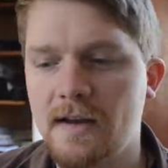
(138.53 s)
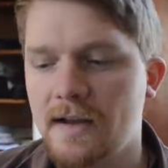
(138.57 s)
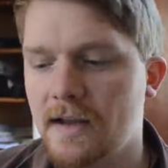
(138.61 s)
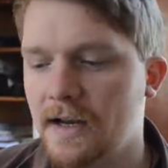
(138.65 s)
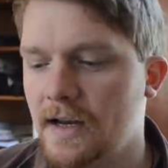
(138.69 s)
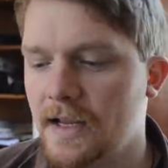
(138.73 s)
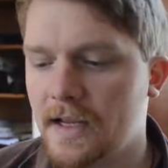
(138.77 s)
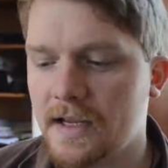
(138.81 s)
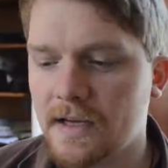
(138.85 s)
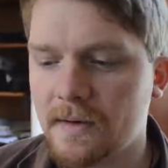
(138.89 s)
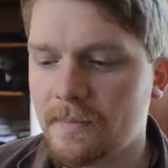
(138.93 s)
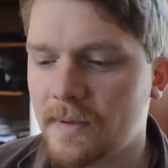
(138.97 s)

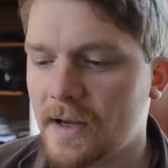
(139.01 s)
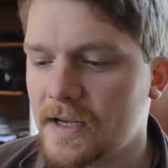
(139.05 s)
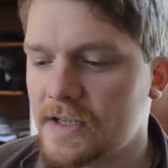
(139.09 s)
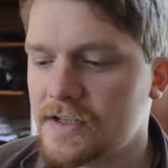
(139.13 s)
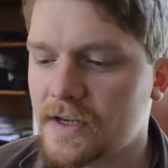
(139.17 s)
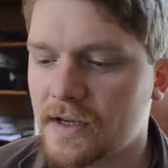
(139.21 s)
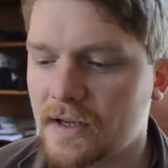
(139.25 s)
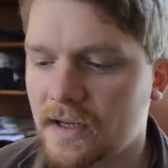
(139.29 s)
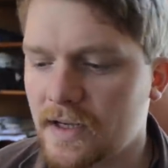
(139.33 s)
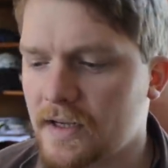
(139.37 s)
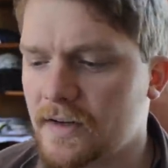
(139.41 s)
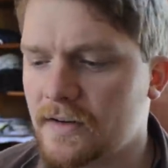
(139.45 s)
and he can
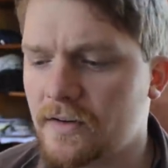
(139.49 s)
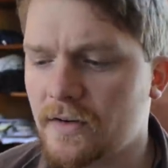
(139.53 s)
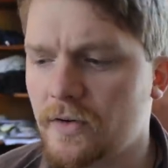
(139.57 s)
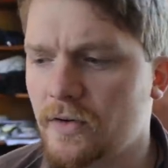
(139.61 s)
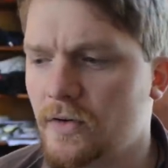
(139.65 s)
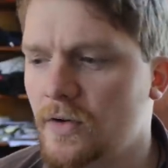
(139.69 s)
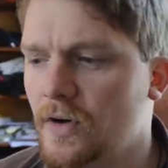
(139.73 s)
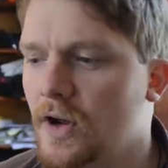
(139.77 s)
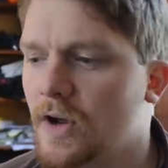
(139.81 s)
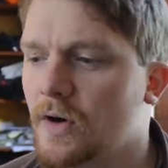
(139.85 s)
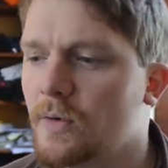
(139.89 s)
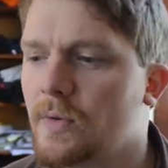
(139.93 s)
basically
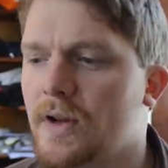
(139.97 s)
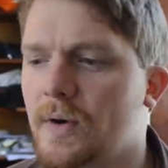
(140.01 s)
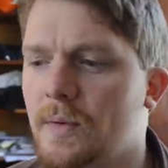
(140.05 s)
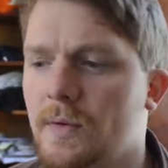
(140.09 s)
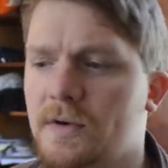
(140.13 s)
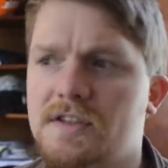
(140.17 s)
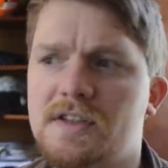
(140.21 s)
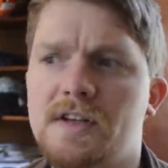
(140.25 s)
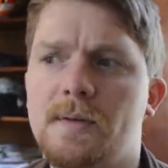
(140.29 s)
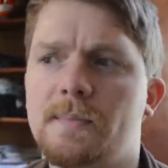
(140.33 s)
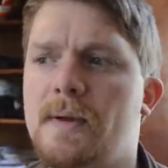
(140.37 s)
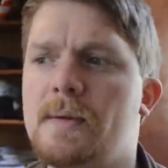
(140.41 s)
do what he
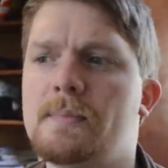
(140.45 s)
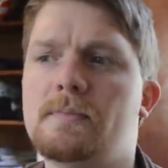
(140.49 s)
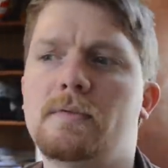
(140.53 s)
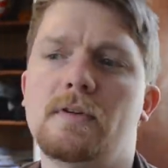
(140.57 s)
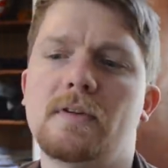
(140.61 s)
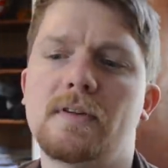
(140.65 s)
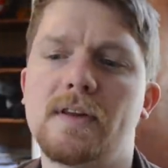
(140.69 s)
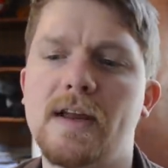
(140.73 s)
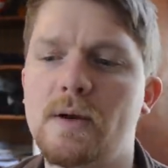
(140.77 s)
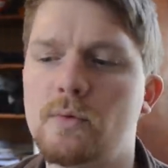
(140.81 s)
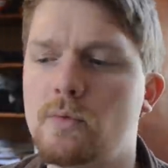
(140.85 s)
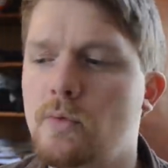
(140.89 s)
wants to people
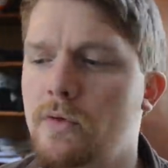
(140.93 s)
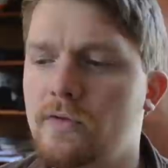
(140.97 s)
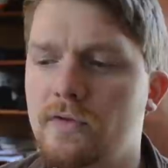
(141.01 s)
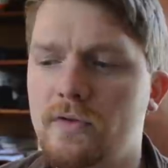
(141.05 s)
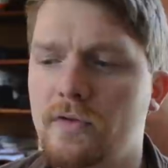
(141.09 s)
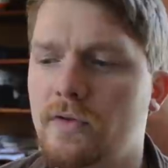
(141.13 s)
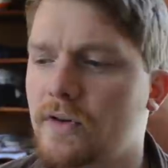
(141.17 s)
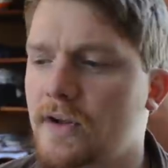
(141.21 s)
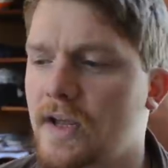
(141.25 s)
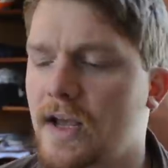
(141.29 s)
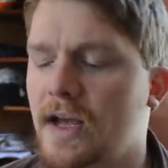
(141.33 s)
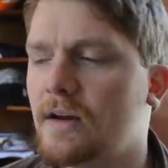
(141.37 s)
and they won't
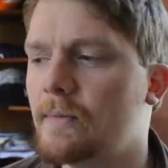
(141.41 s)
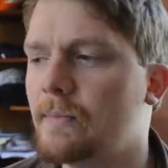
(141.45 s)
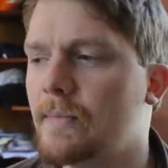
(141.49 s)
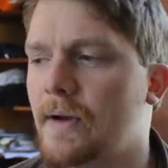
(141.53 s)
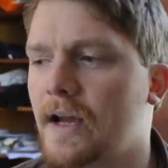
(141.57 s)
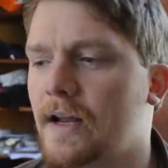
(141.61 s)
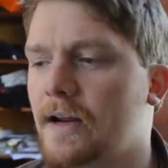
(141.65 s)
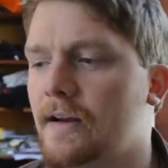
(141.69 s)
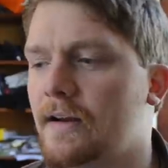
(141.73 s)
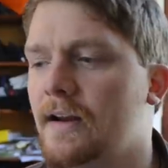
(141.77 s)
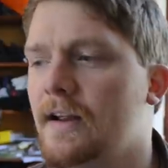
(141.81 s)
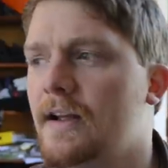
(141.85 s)
talk out
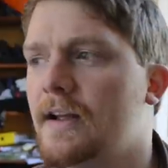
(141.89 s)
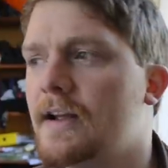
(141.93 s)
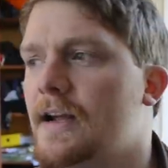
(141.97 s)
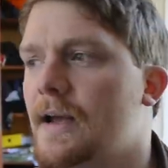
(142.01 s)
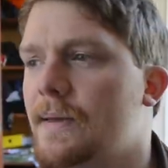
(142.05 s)
about it